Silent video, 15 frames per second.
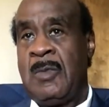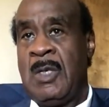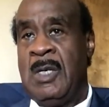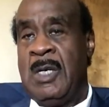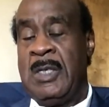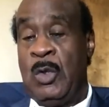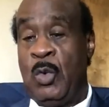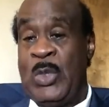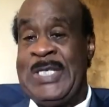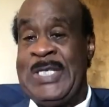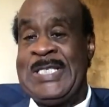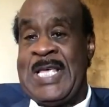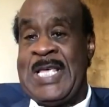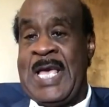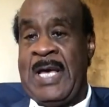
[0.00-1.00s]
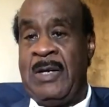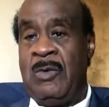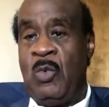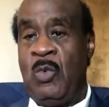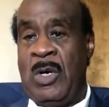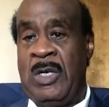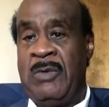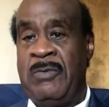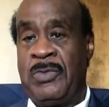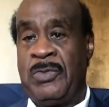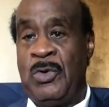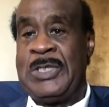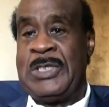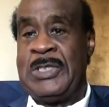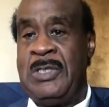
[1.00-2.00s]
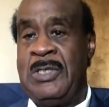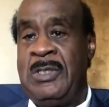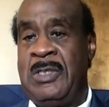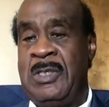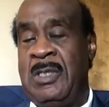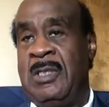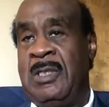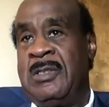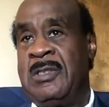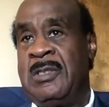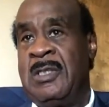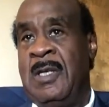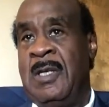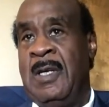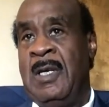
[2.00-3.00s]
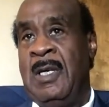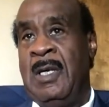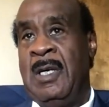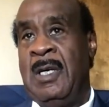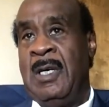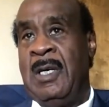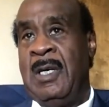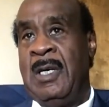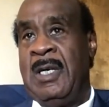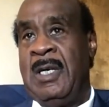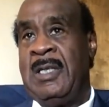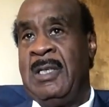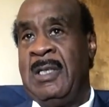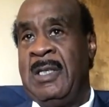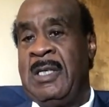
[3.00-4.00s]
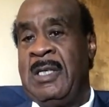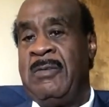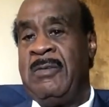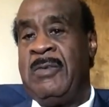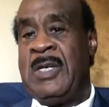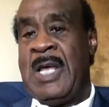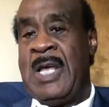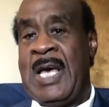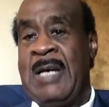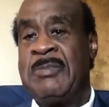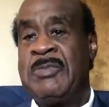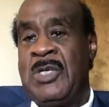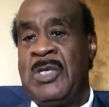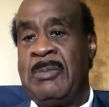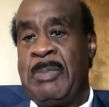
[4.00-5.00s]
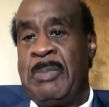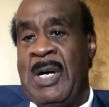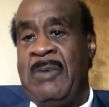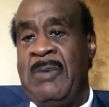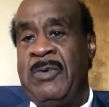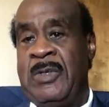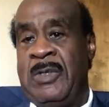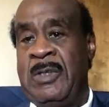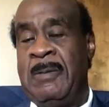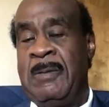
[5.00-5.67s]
Louisiana, one of 13 kids, and lived in abject poverty.